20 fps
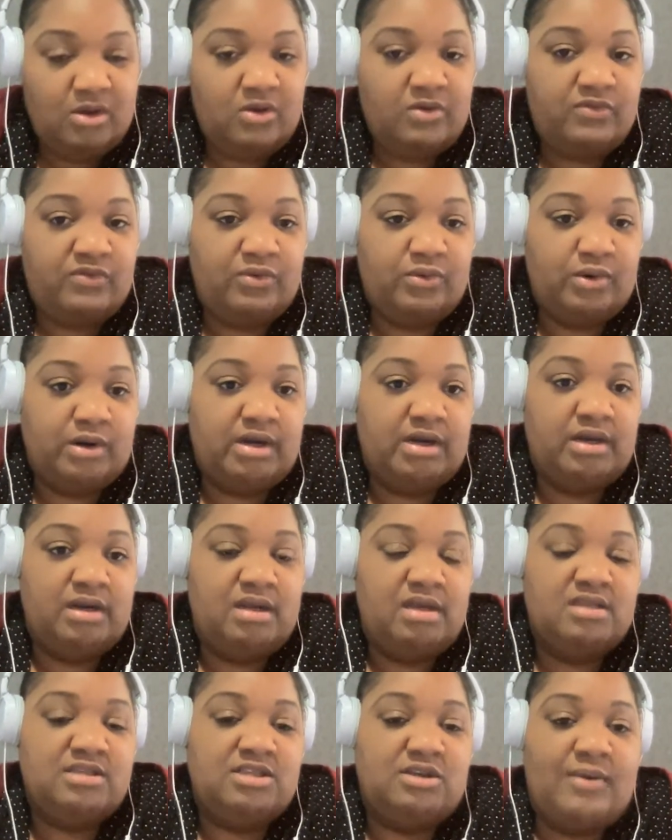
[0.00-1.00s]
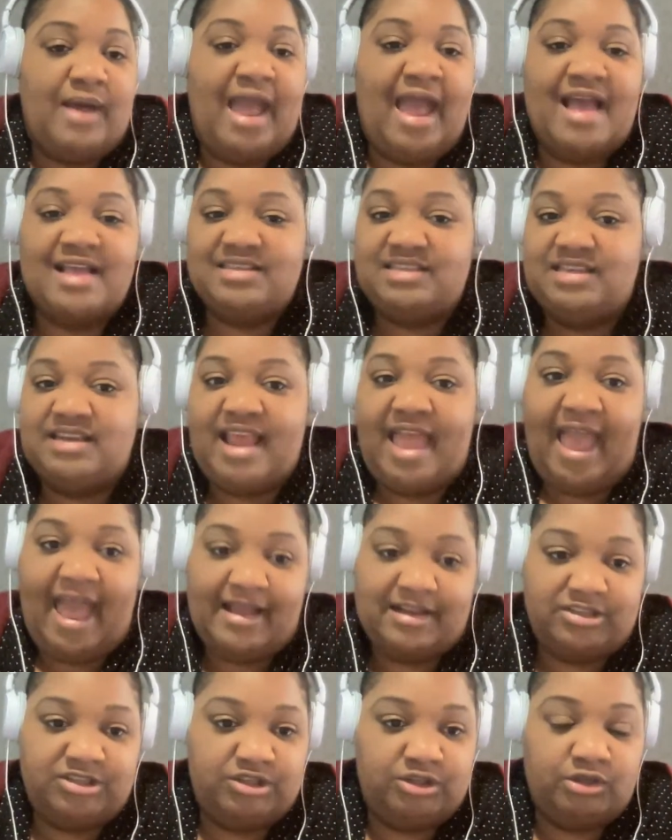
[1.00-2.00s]
For so as an
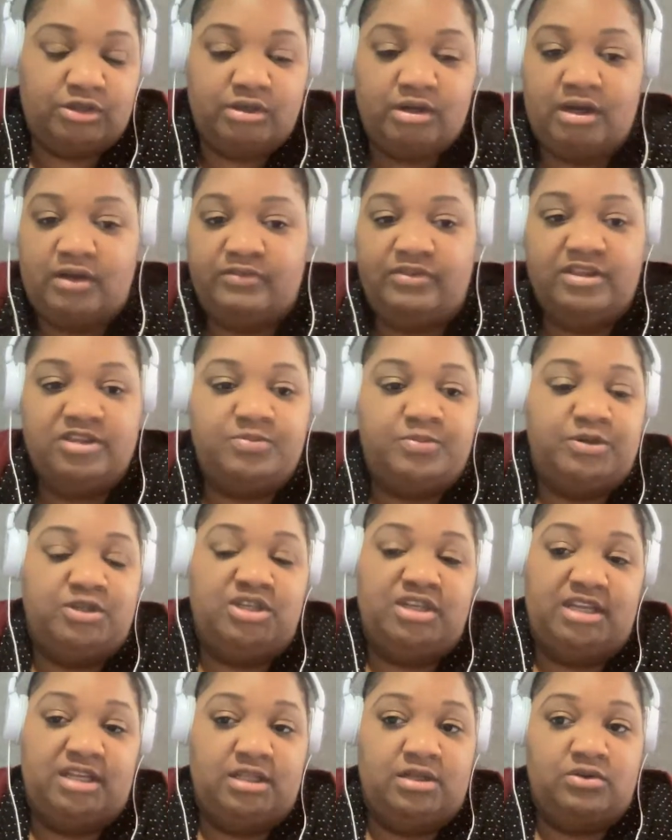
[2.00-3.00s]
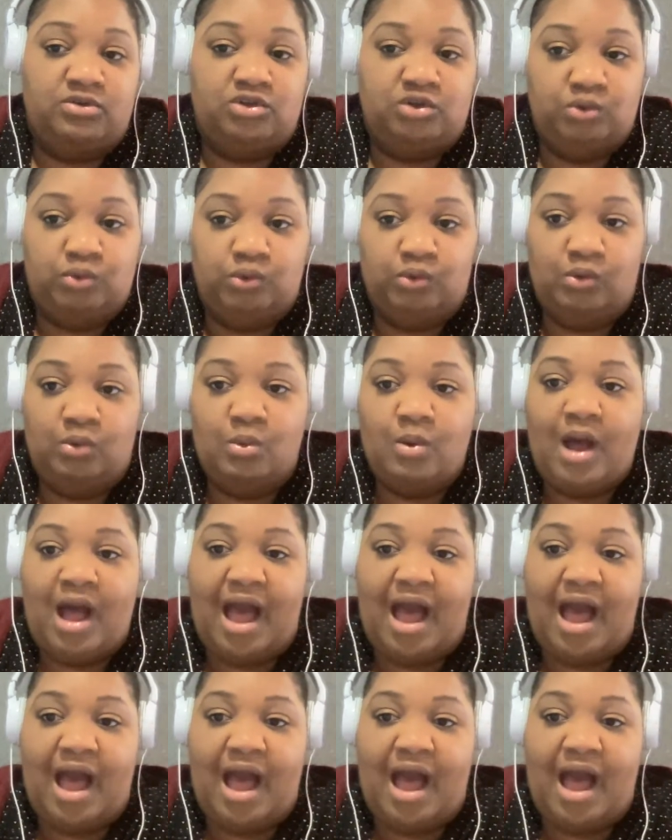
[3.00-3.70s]
actor of this particular tool,